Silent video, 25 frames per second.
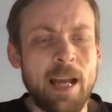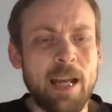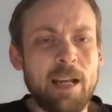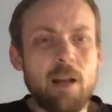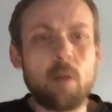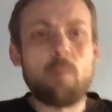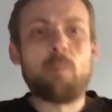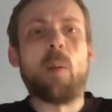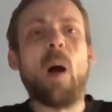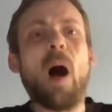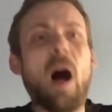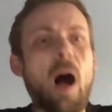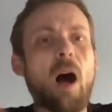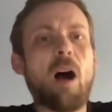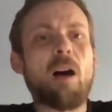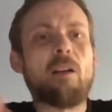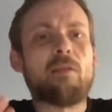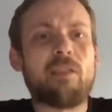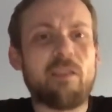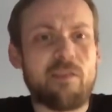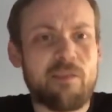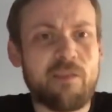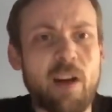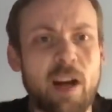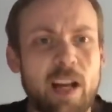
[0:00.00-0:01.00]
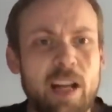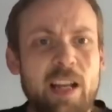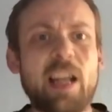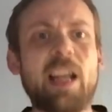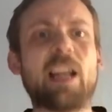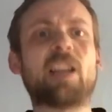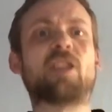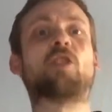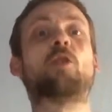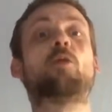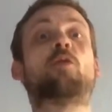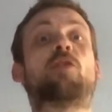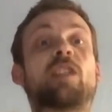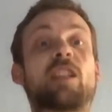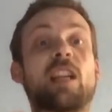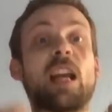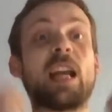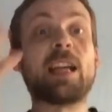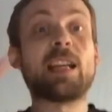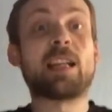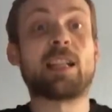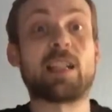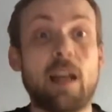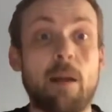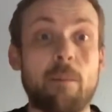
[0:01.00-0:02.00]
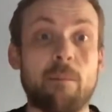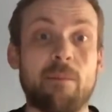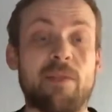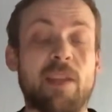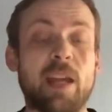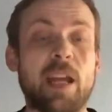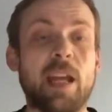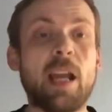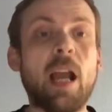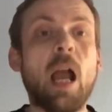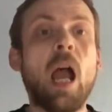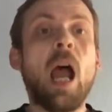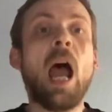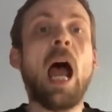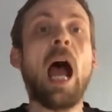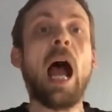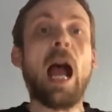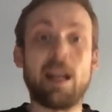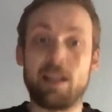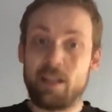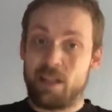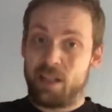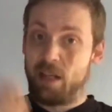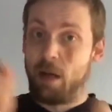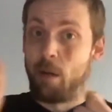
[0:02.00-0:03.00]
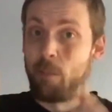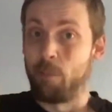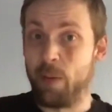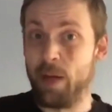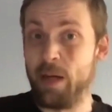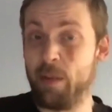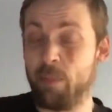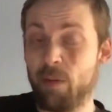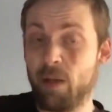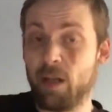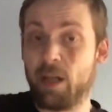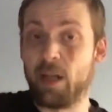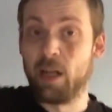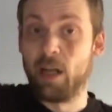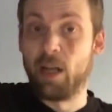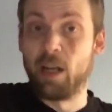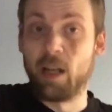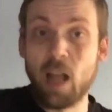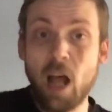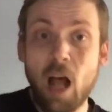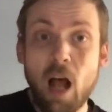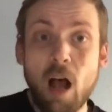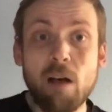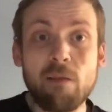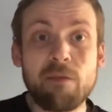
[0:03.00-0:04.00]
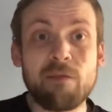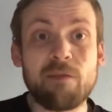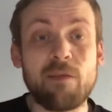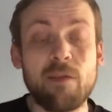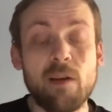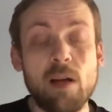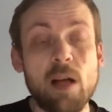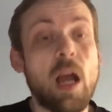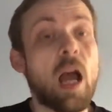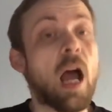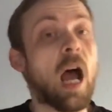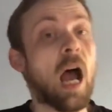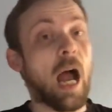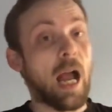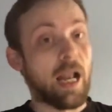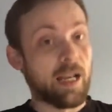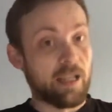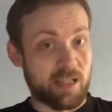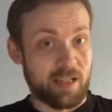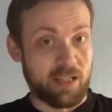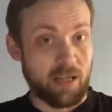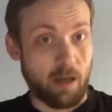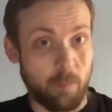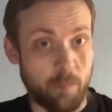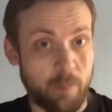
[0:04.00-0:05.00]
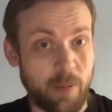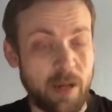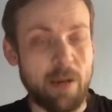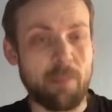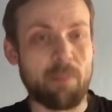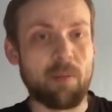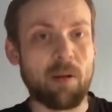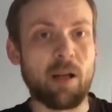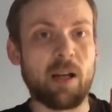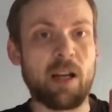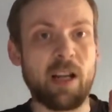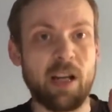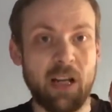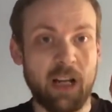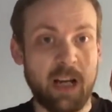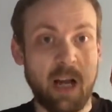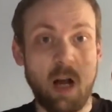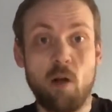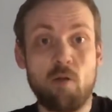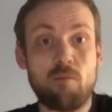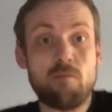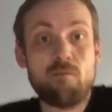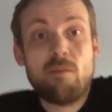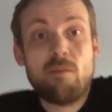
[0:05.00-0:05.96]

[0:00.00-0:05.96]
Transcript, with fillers: You know, part of the fun in it is you say something, and some people are going to laugh, and some people are going to go